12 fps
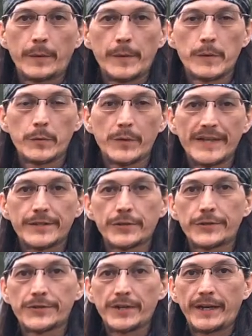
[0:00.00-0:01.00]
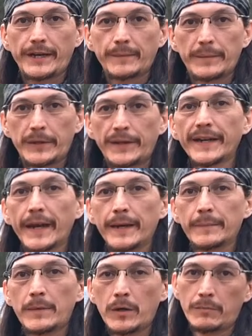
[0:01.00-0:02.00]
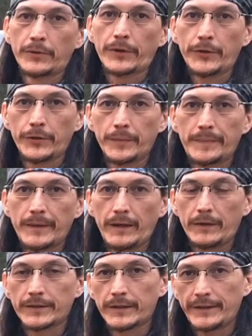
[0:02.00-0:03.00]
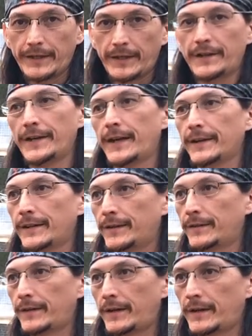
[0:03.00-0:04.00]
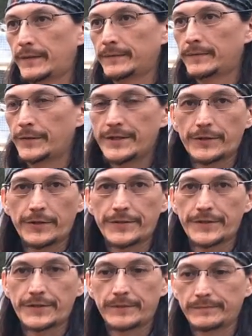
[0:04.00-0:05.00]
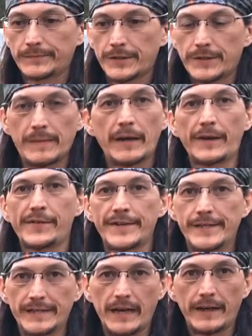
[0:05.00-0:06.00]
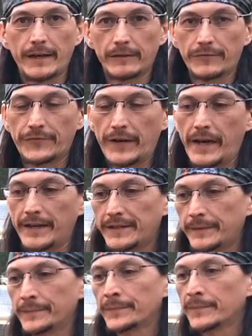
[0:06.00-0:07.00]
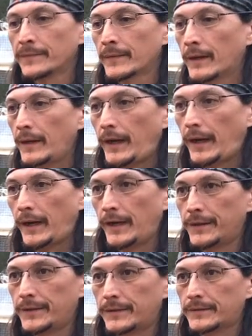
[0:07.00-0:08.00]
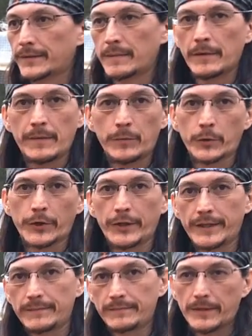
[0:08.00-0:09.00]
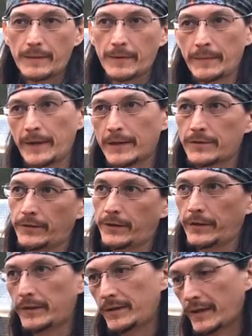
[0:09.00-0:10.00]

when we were researching building a mobile coop, I looked on the internet and researched just about every design I could find. And some of them were good, some of them not so good.